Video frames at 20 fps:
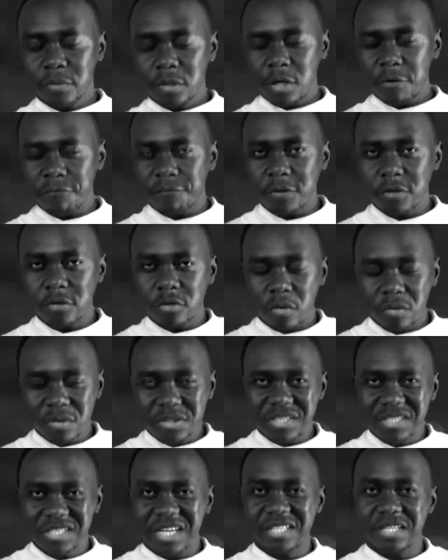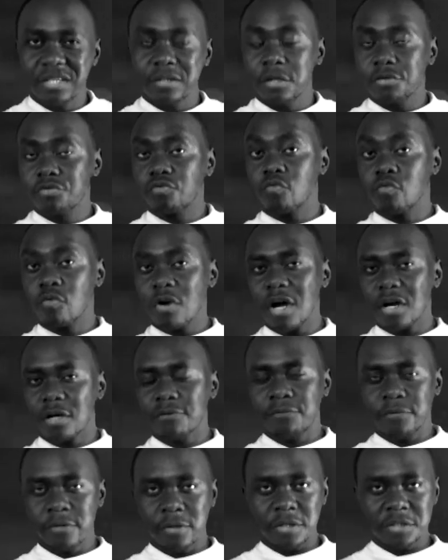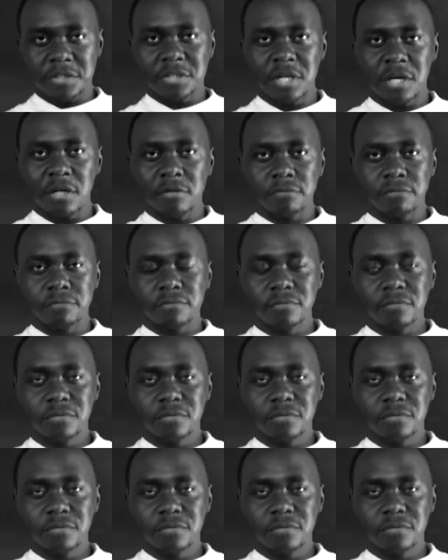if you don't study this rock for yourself